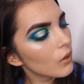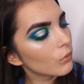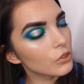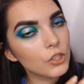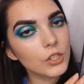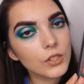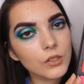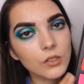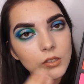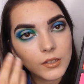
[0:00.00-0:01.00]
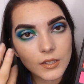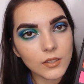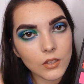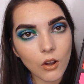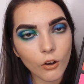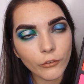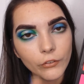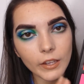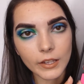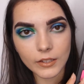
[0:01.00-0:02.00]
will just dust
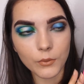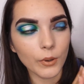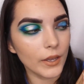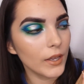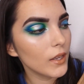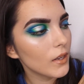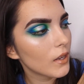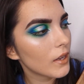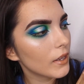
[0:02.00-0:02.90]
off anyway